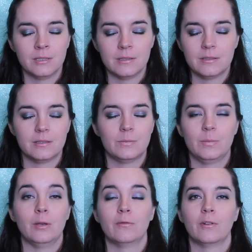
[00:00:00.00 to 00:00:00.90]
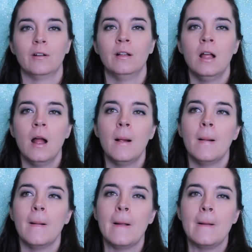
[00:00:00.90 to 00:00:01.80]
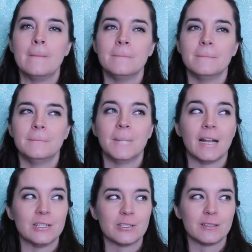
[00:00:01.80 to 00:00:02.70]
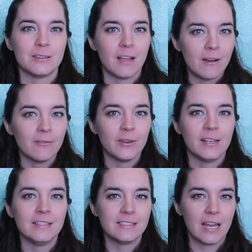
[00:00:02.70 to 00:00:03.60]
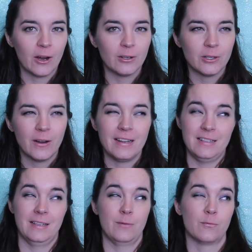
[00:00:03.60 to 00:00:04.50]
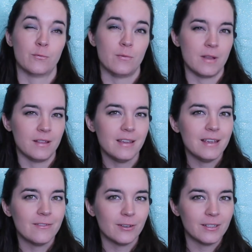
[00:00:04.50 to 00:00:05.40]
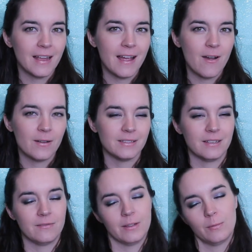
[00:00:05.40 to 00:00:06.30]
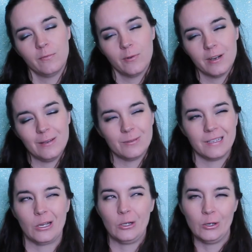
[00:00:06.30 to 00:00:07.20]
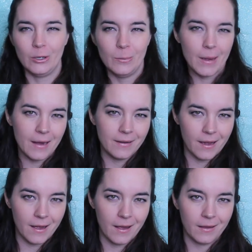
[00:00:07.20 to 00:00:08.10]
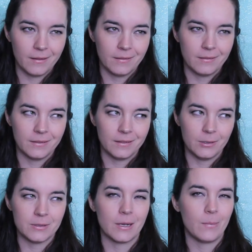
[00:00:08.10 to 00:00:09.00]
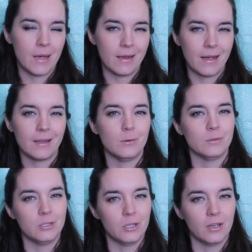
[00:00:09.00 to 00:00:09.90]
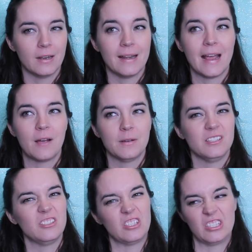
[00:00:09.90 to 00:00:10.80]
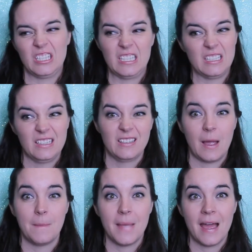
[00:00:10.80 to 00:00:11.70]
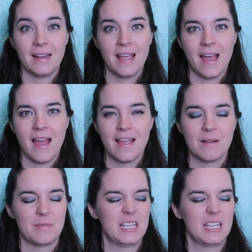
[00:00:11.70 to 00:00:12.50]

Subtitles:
it's beautiful. But I just love his character, and he's like really evil now. Instead of like, before he was like a good bad guy, he was like a bad guy who was good, and now he's just a bad guy. Yes.